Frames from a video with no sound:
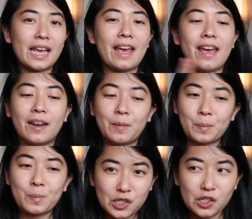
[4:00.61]

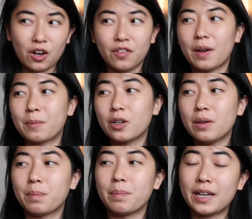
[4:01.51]
And first off, I'm going
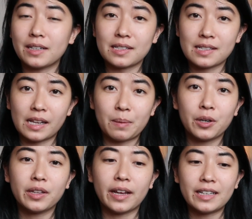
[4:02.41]
to make a
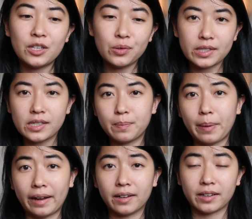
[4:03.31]
disclaimer he uses
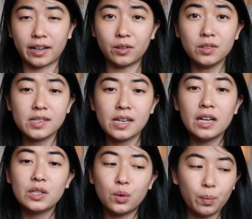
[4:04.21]
bank accounts
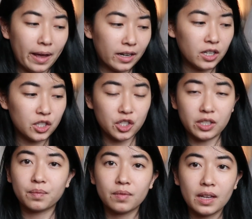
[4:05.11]
to manage
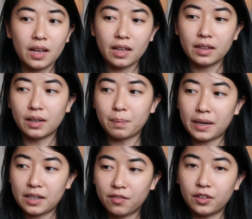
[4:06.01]
the
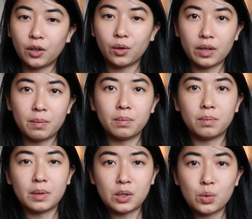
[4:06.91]
money flow
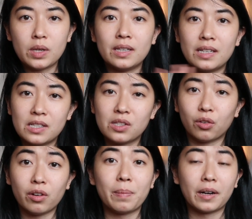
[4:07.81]
in between these
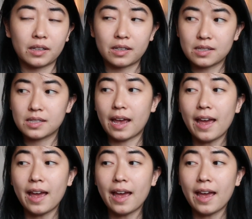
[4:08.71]
3 buckets.